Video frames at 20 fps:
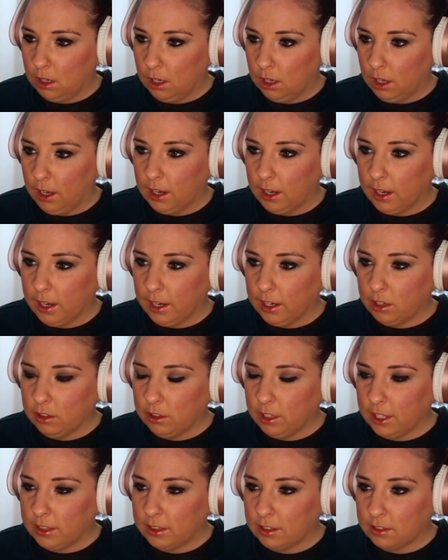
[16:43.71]
I don't
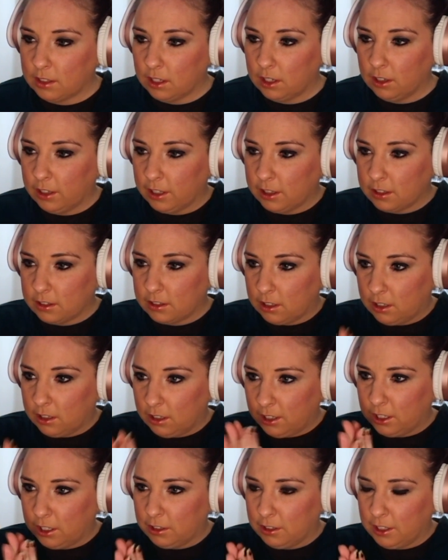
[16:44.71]
like this. I don't like this at all.
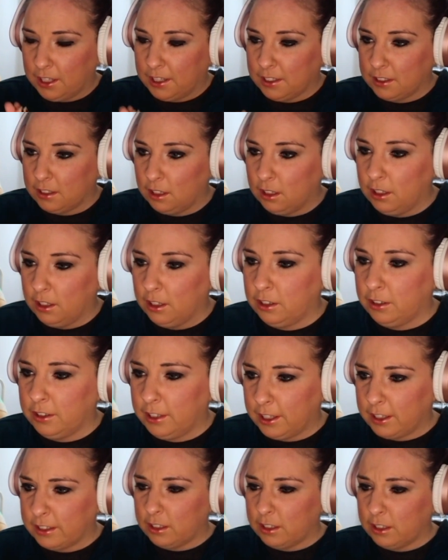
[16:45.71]
I don't like this at all. I don't
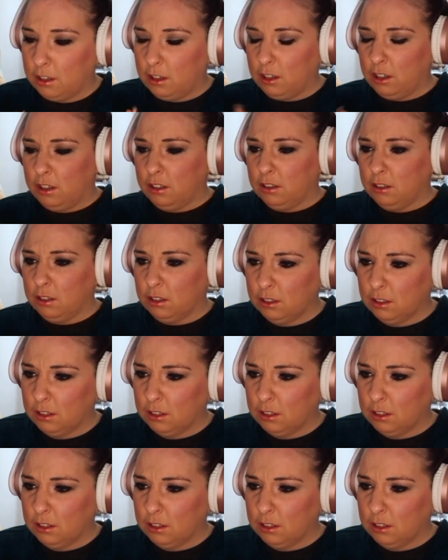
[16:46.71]
like this at all.